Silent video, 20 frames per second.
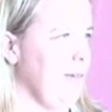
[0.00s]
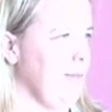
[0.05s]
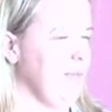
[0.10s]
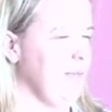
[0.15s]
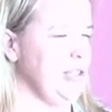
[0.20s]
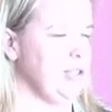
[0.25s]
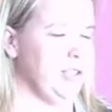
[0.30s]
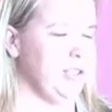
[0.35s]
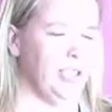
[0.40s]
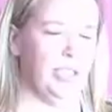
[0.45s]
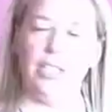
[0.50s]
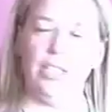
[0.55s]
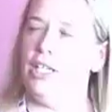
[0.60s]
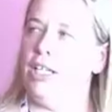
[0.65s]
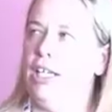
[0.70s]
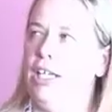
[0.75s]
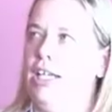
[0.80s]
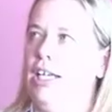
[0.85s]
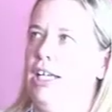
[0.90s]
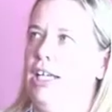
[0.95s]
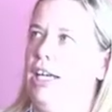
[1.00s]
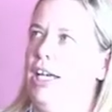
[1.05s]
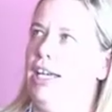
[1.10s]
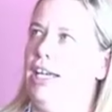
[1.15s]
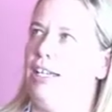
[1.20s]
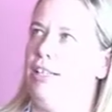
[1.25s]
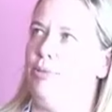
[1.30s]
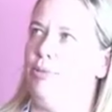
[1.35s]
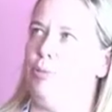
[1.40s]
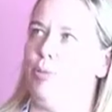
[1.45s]
Vitro,
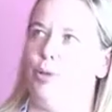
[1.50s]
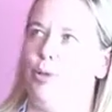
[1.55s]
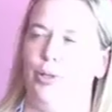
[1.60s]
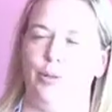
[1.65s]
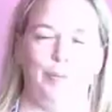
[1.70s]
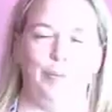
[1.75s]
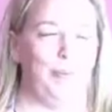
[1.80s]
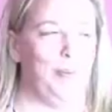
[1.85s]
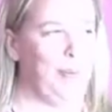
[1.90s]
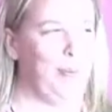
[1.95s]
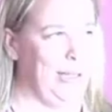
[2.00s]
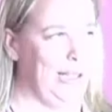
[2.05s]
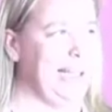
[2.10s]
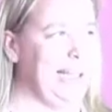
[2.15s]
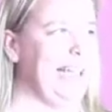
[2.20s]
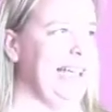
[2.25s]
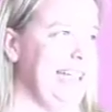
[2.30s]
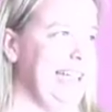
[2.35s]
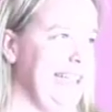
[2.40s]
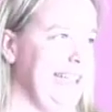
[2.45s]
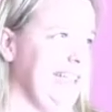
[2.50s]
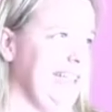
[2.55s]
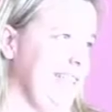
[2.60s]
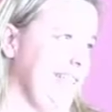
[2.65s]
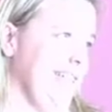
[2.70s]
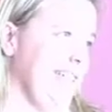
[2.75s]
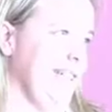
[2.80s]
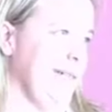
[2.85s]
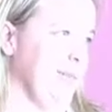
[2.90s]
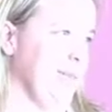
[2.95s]
and we're planning
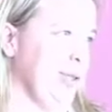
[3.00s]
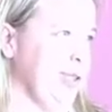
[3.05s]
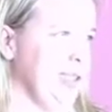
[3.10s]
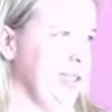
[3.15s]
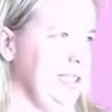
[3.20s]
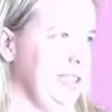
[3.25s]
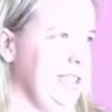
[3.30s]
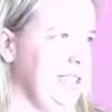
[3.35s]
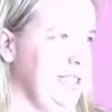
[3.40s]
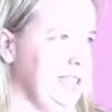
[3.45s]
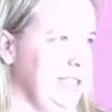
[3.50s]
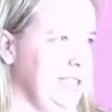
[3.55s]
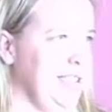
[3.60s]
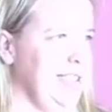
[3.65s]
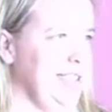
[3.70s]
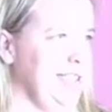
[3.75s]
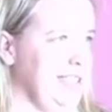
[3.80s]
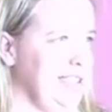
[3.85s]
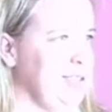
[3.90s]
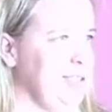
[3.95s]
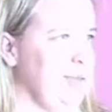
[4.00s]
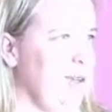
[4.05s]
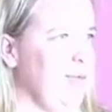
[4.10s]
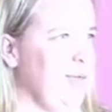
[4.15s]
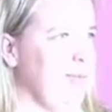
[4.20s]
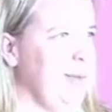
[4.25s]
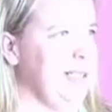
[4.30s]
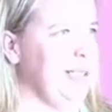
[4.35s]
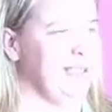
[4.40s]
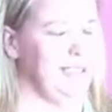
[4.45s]
our project, so this is
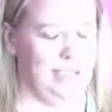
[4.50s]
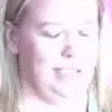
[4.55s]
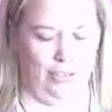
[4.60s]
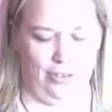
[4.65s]
12 months